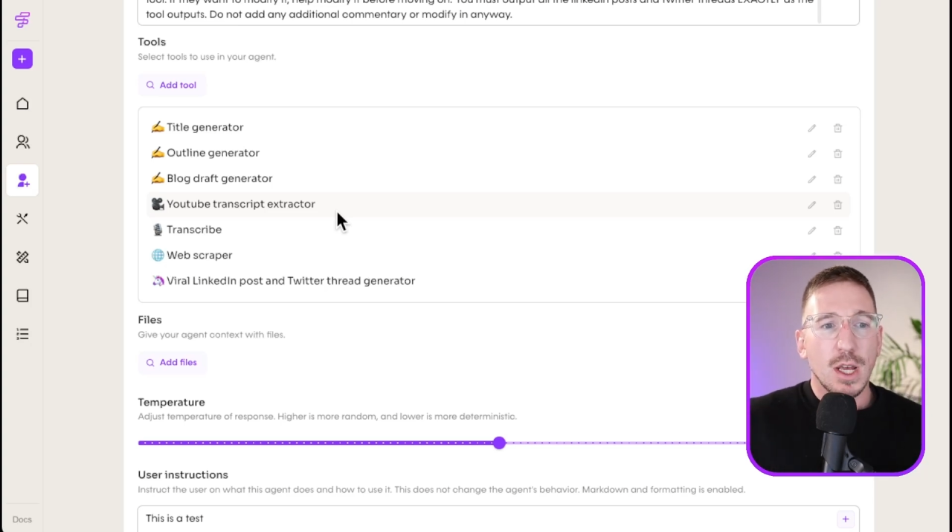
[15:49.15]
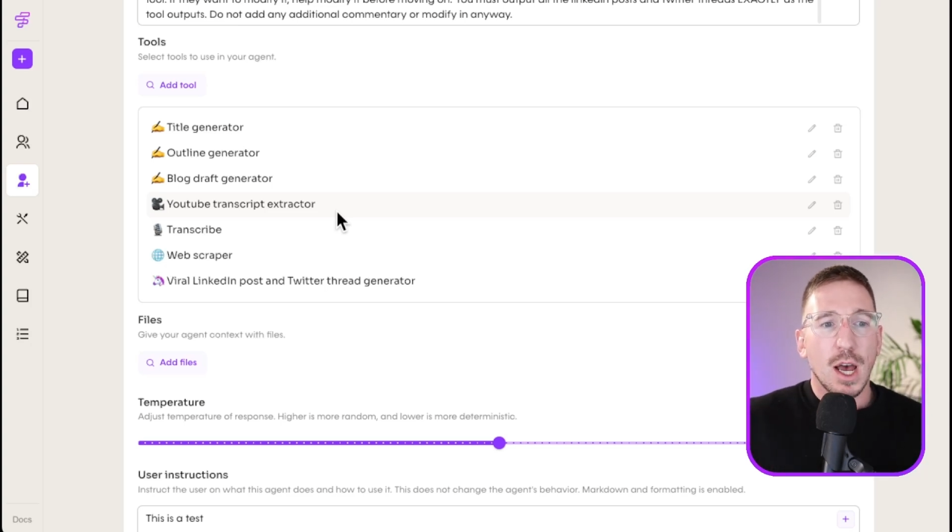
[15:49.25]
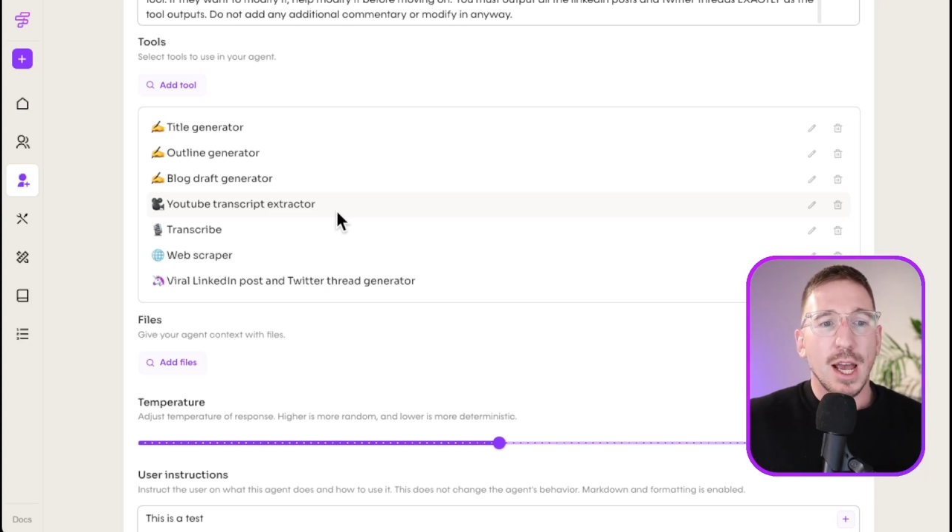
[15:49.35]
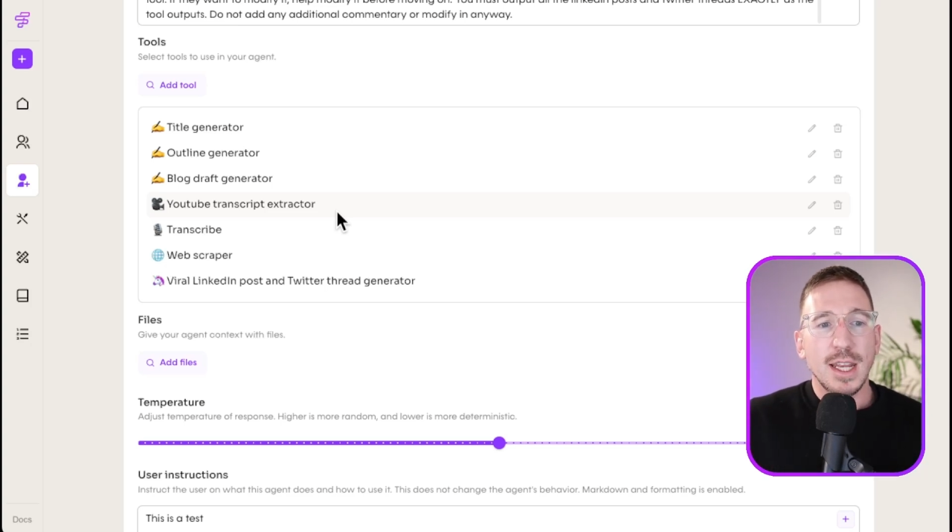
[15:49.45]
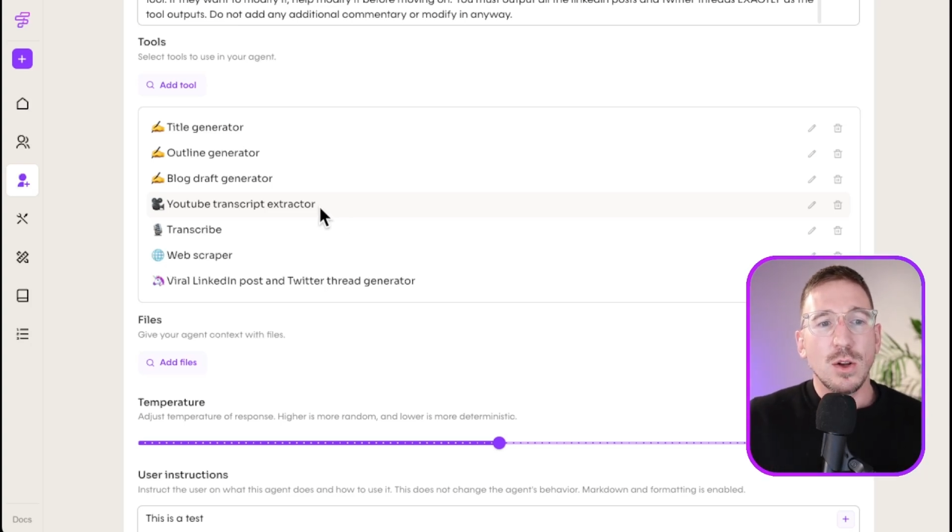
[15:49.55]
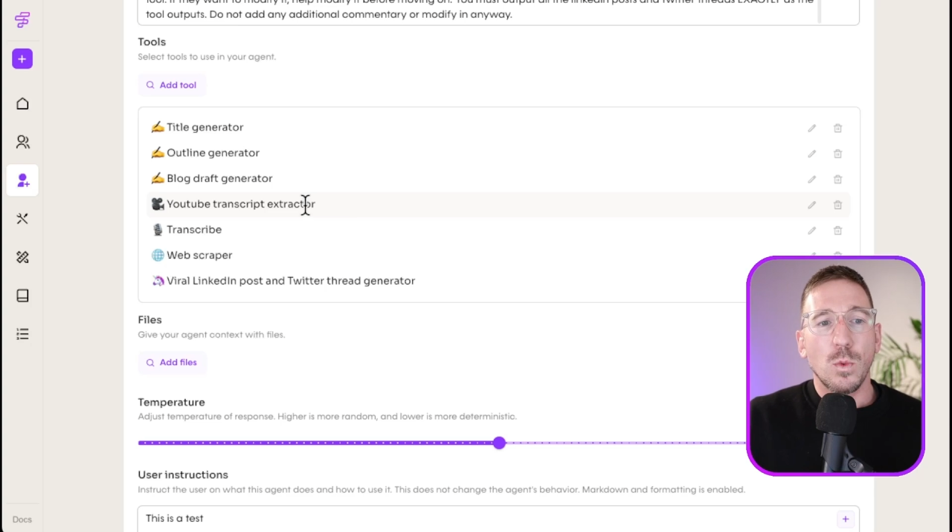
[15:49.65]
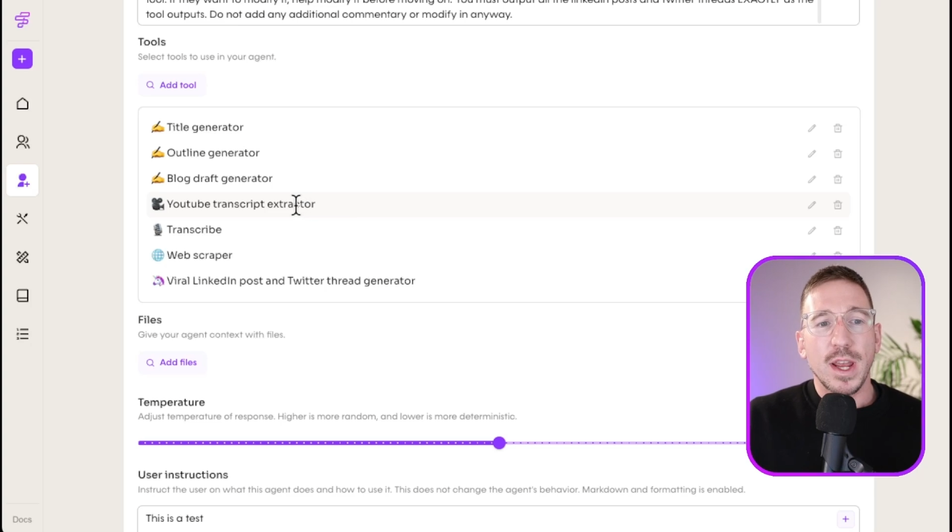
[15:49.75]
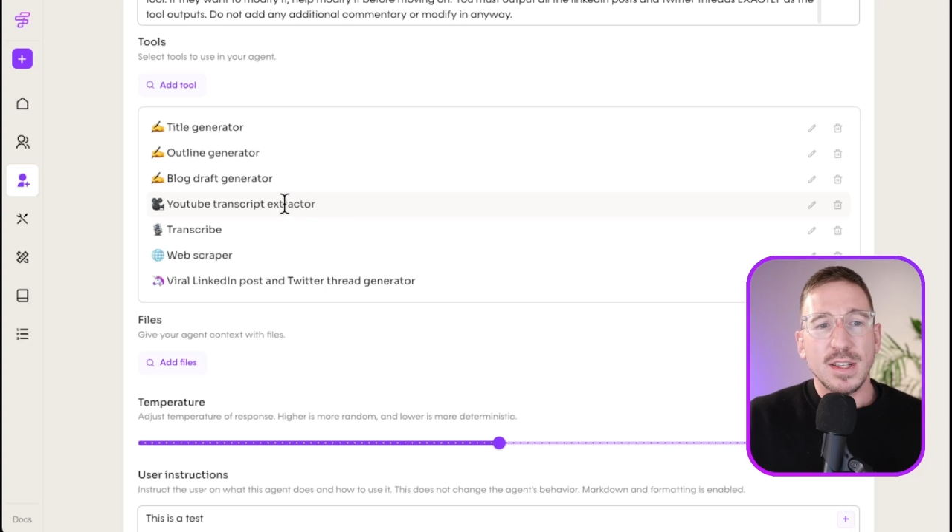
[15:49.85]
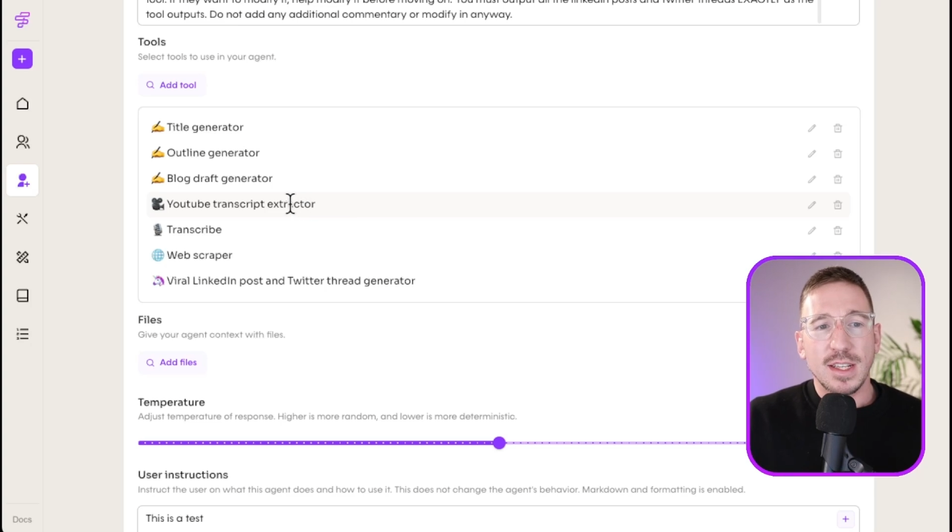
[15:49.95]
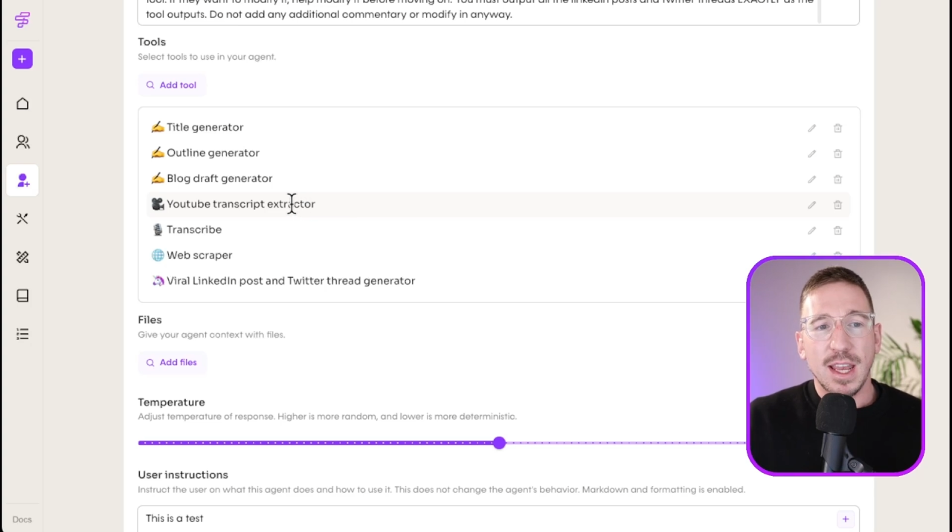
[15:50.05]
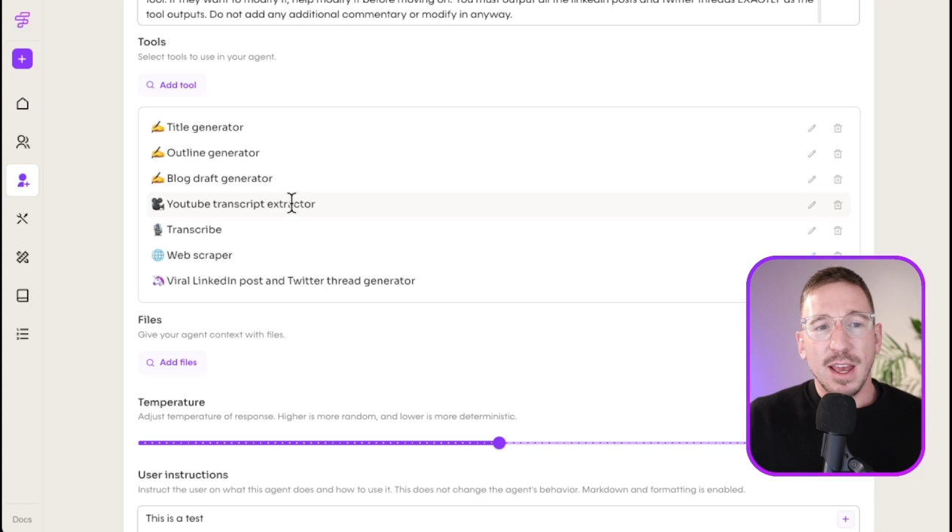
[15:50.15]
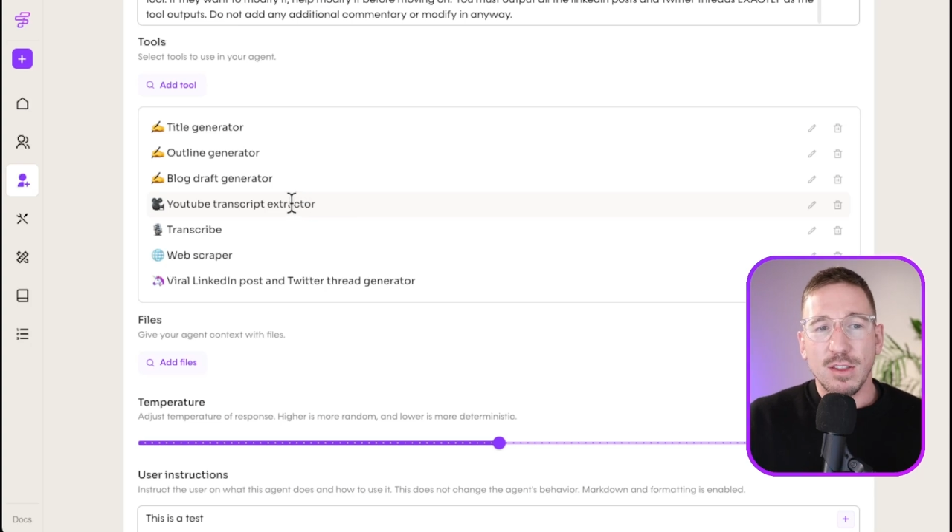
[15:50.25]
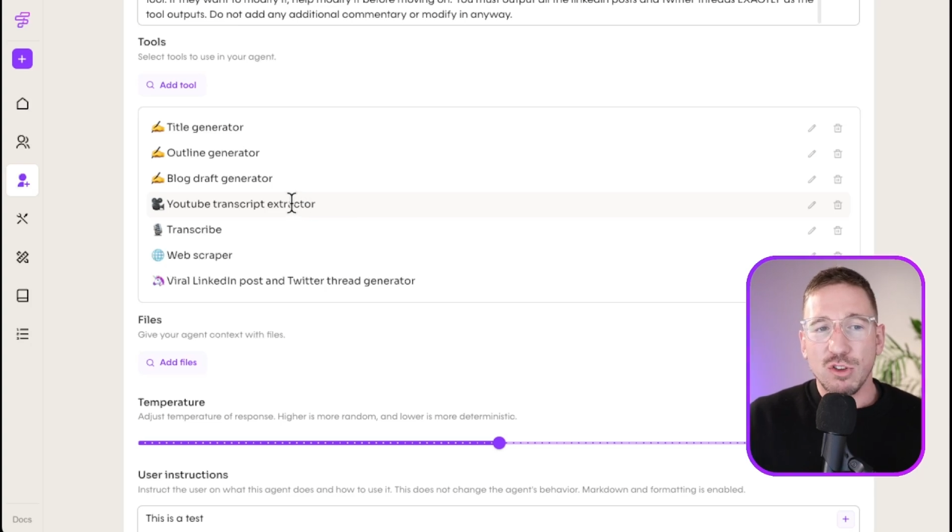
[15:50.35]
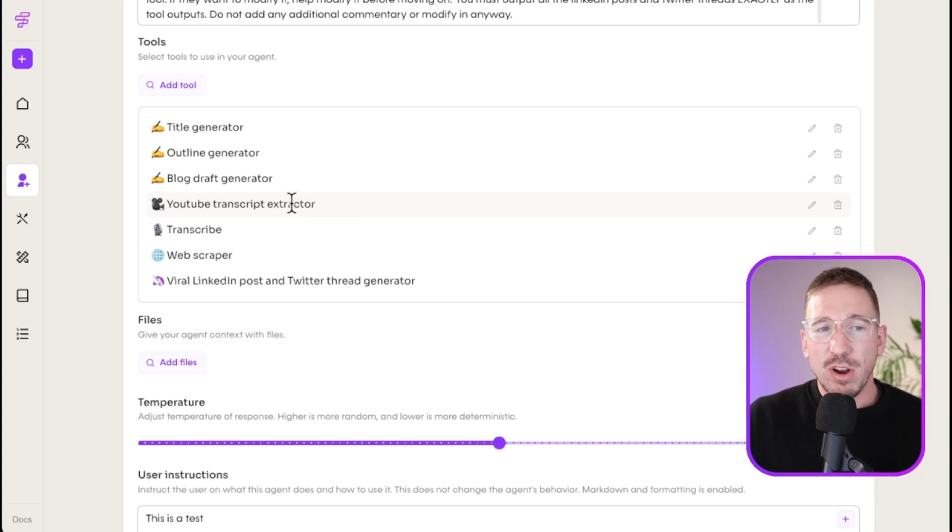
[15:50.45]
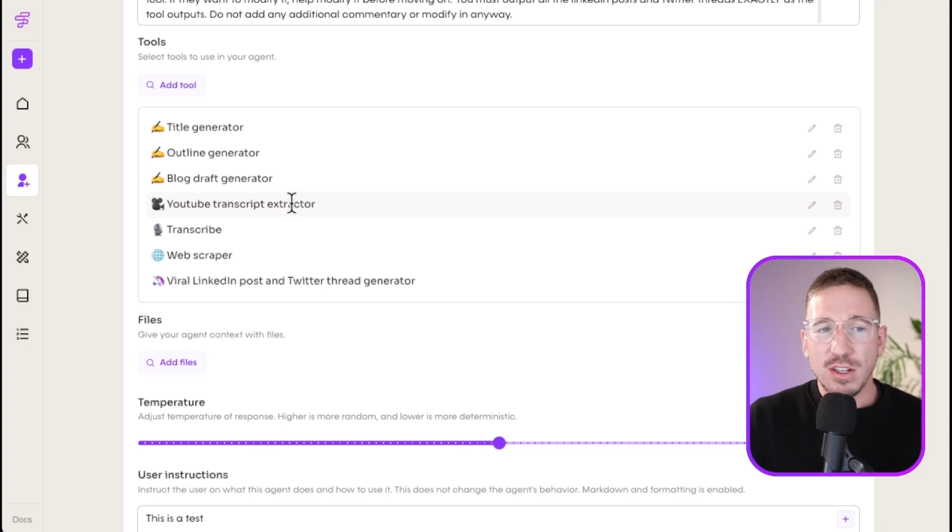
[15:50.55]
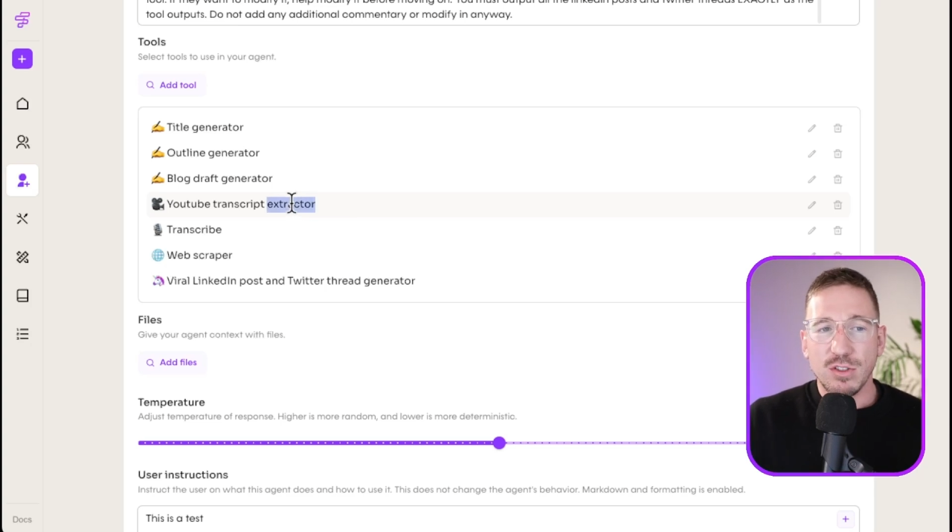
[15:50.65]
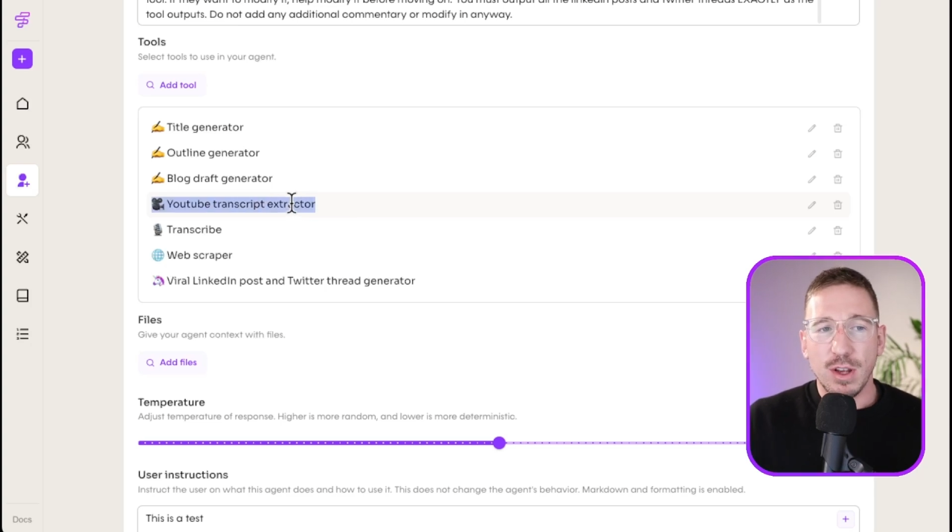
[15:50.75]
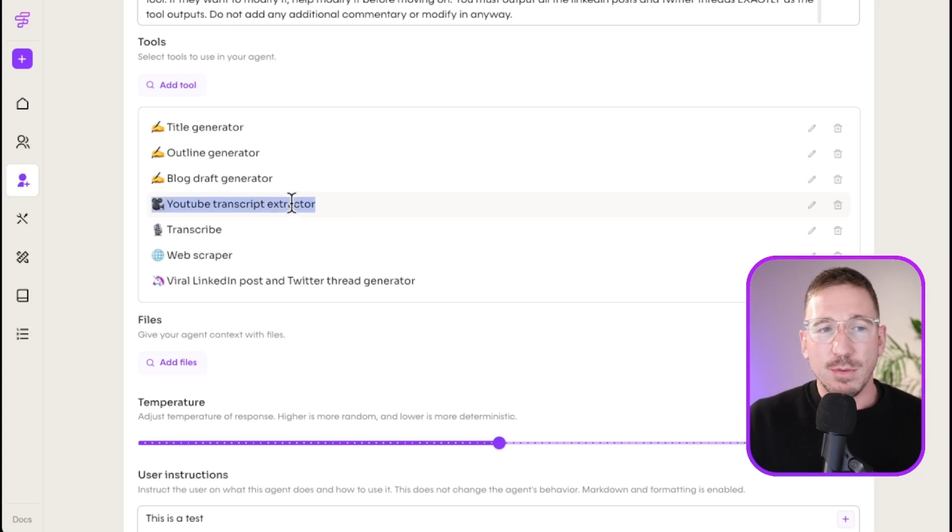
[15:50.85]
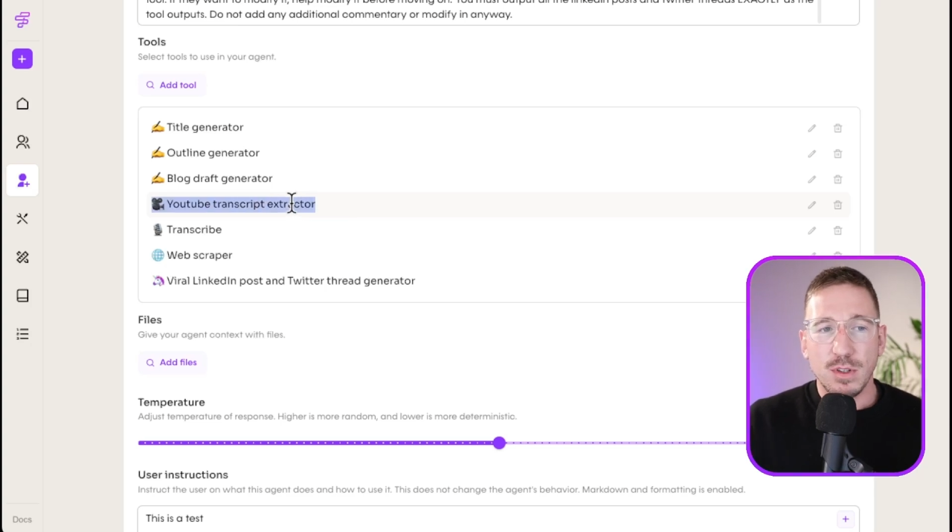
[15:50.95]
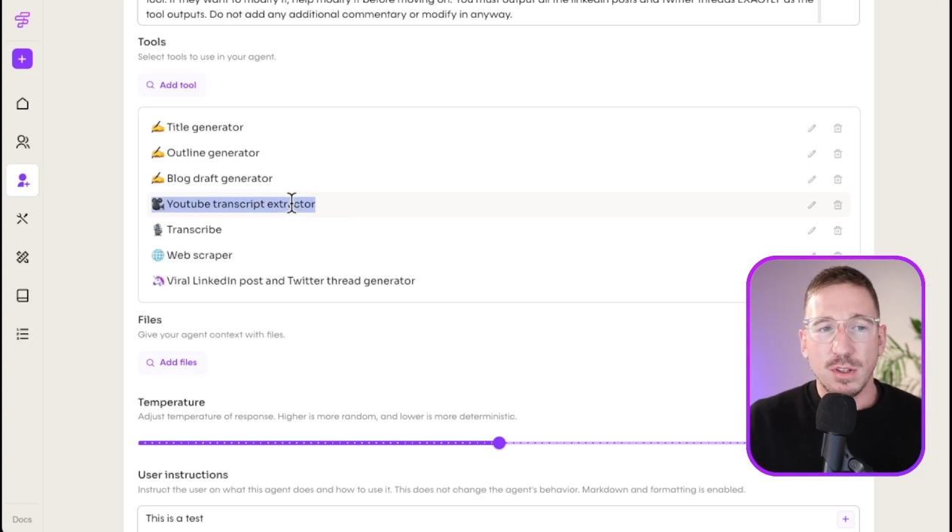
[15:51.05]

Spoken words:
I need a way to get the transcript.